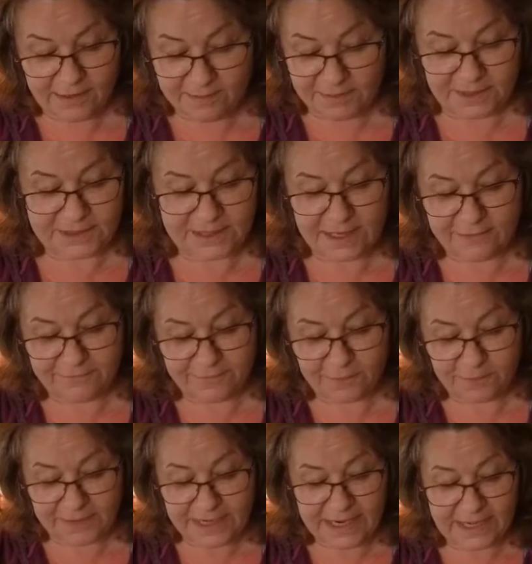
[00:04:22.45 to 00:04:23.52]
I'm excited for
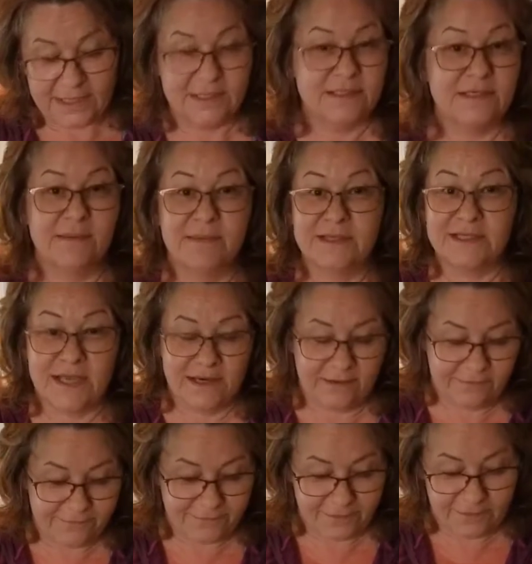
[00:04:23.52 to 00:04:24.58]
bananas. I'm
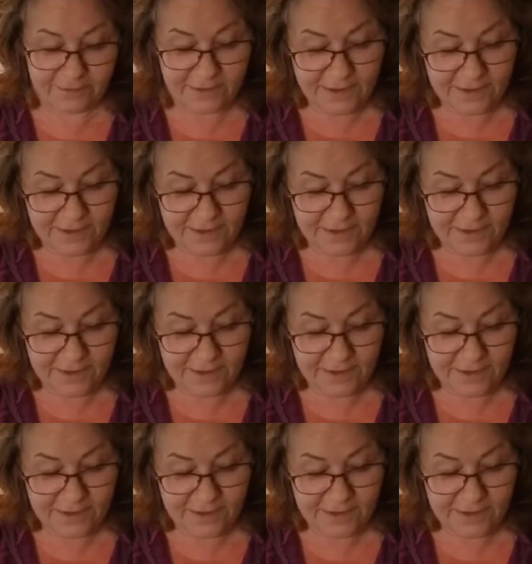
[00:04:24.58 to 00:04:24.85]
excited for